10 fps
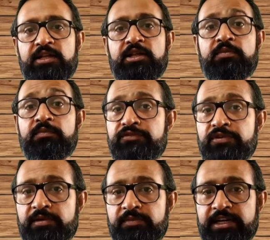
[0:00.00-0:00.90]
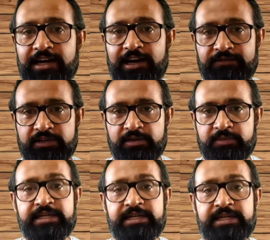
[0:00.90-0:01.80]
before update, after update,
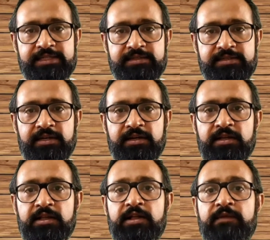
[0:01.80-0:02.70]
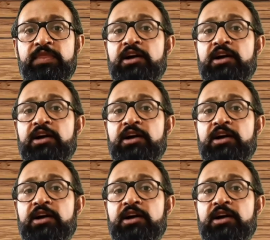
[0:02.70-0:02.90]
etc. Now,